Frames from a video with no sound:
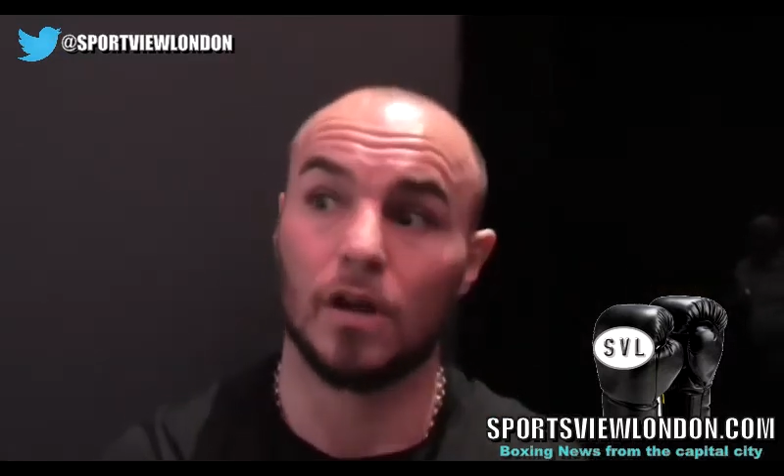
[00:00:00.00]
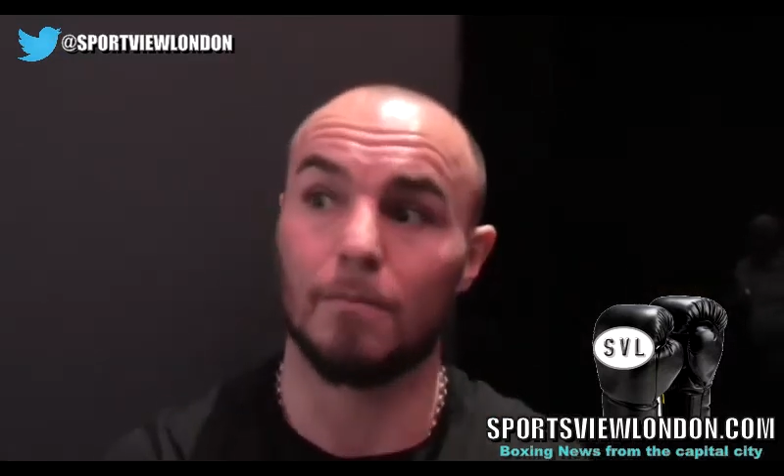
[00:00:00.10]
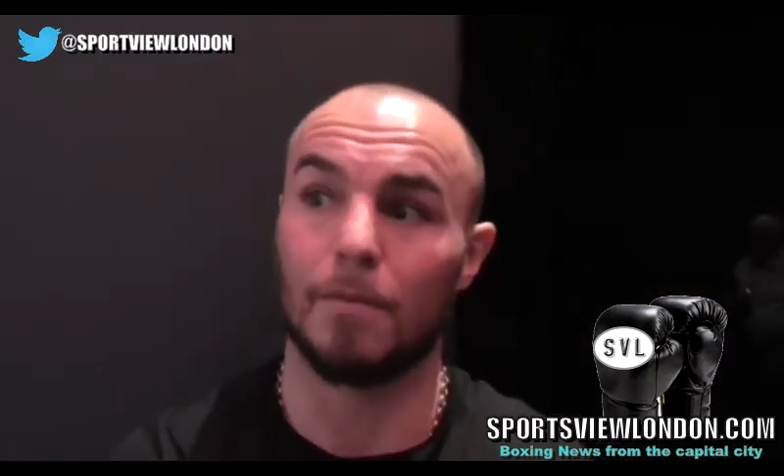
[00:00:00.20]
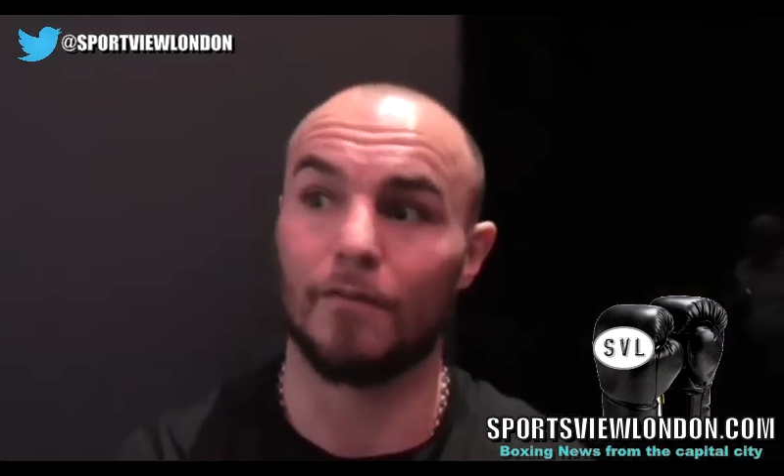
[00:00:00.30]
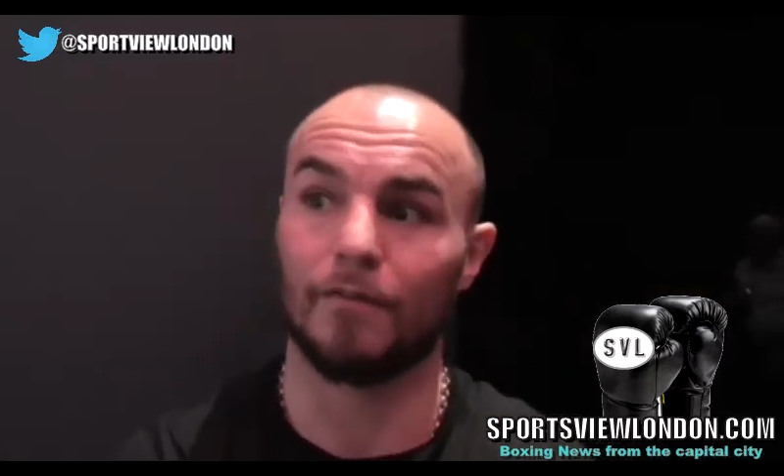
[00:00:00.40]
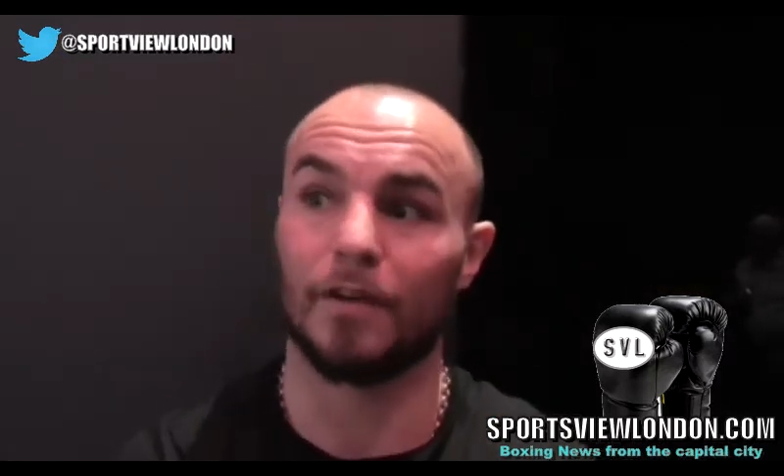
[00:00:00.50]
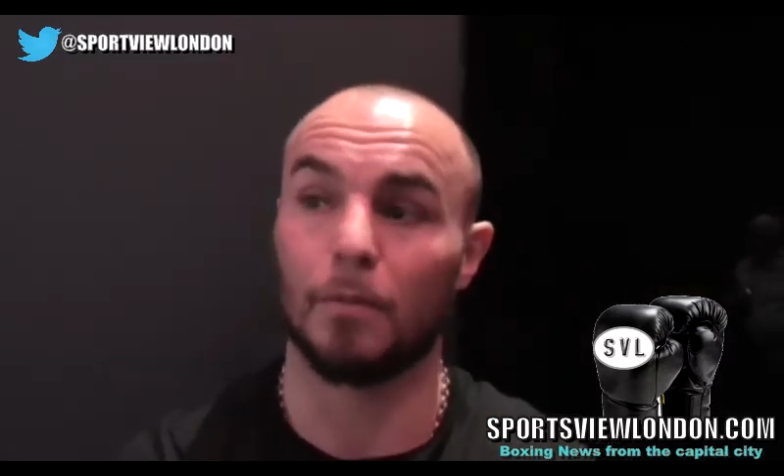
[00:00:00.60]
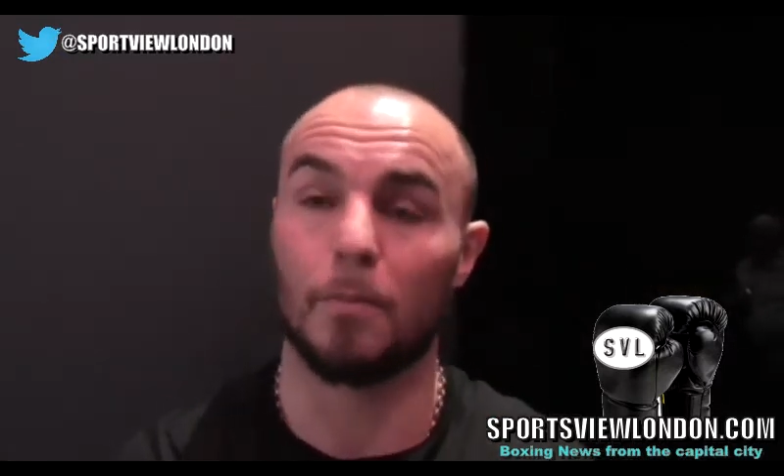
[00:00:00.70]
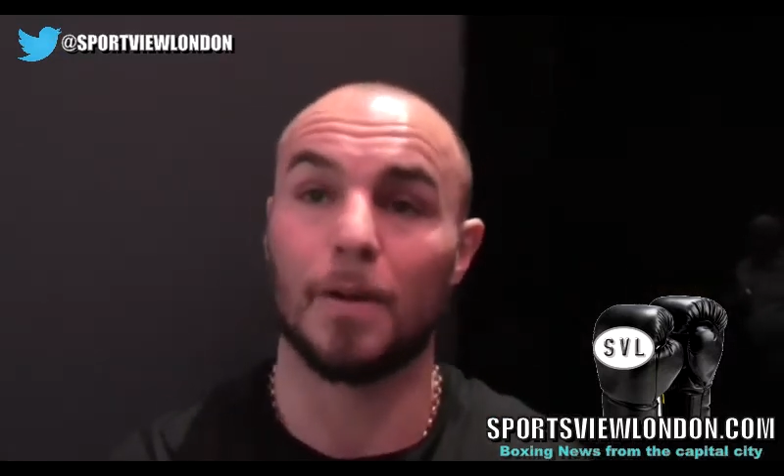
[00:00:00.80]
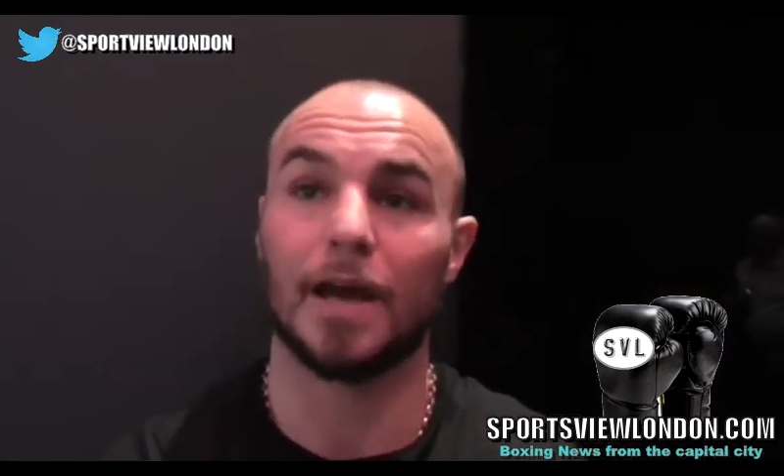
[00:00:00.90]
a month, and
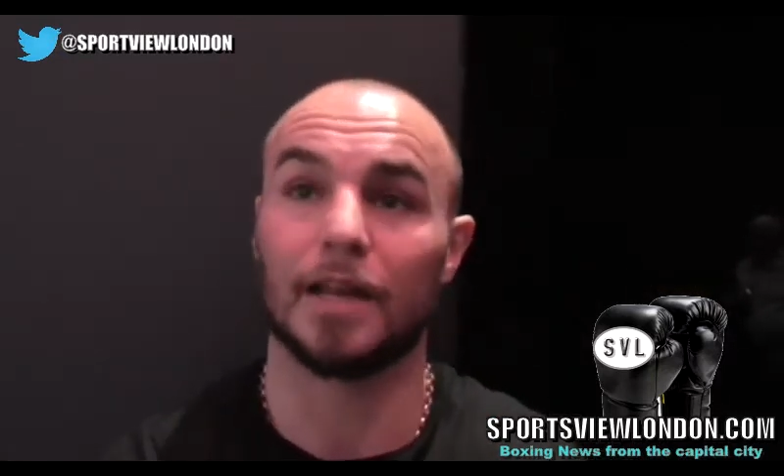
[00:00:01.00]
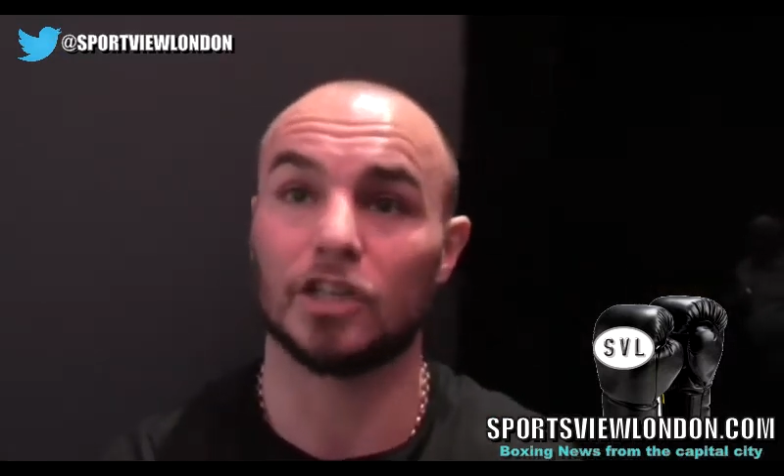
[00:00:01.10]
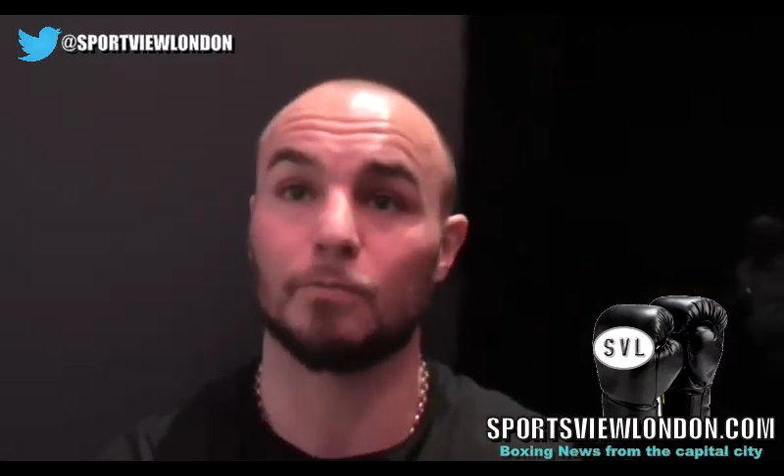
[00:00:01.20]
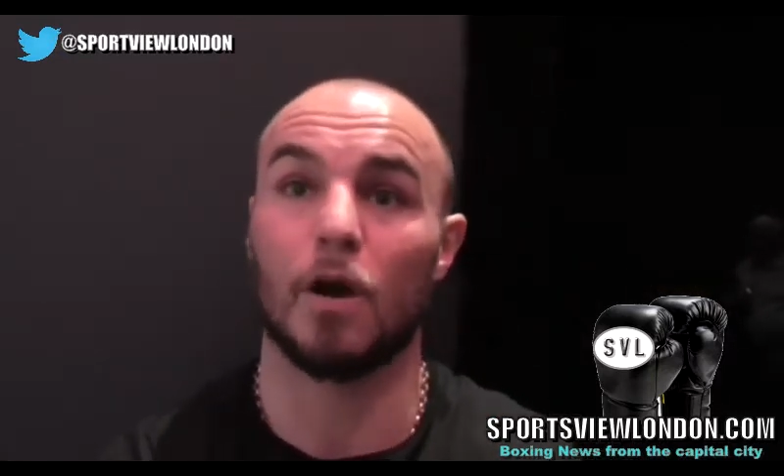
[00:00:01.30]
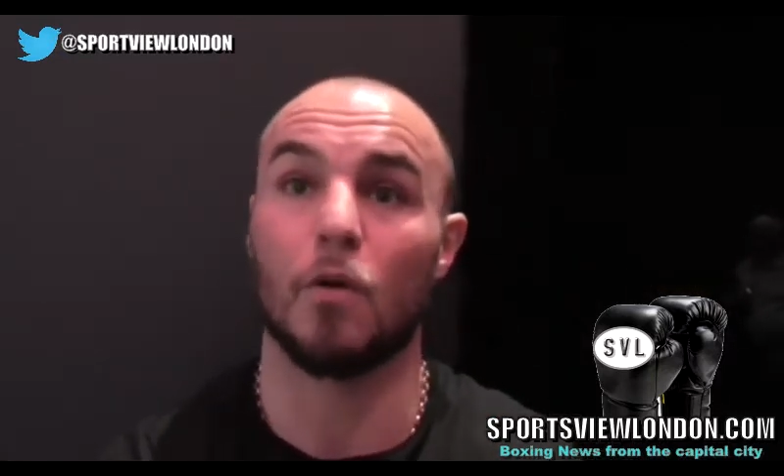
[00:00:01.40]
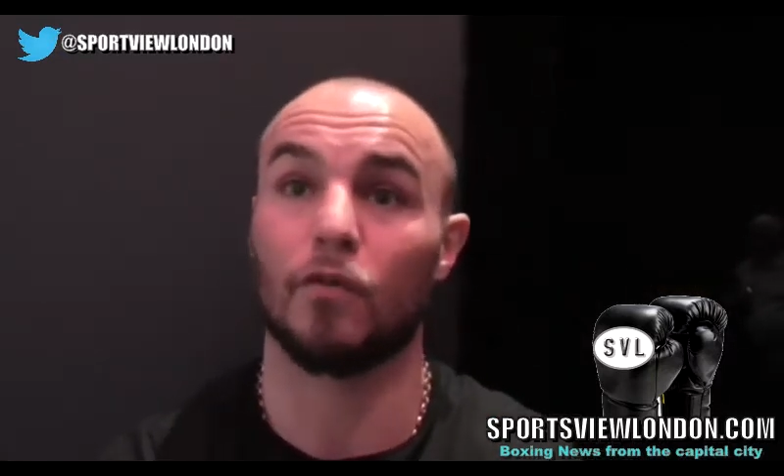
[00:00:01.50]
we'll be out there sparring